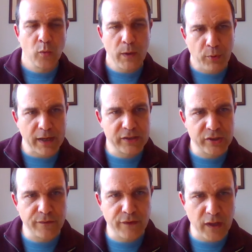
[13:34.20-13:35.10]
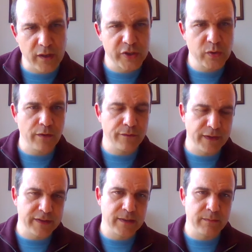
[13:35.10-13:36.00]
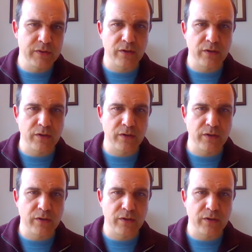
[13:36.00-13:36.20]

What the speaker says: We pray to you for those who are victims